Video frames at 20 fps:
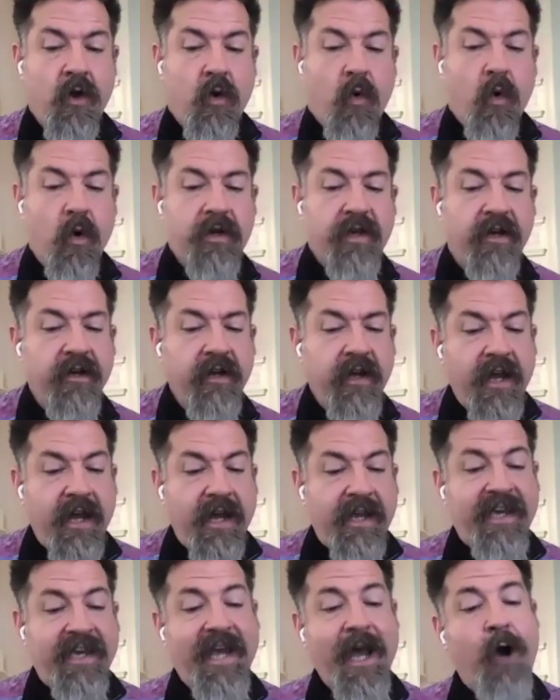Or to
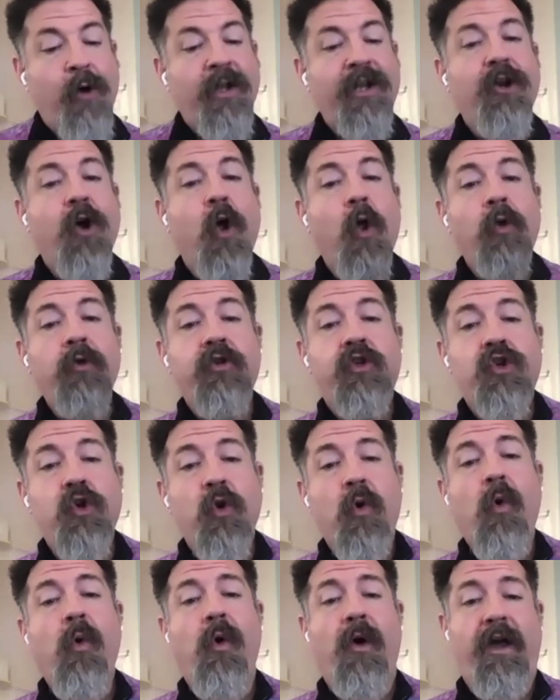count it all
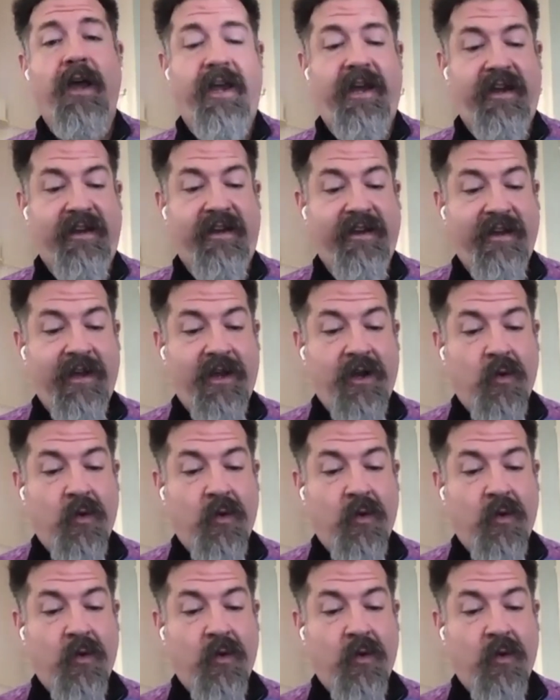joy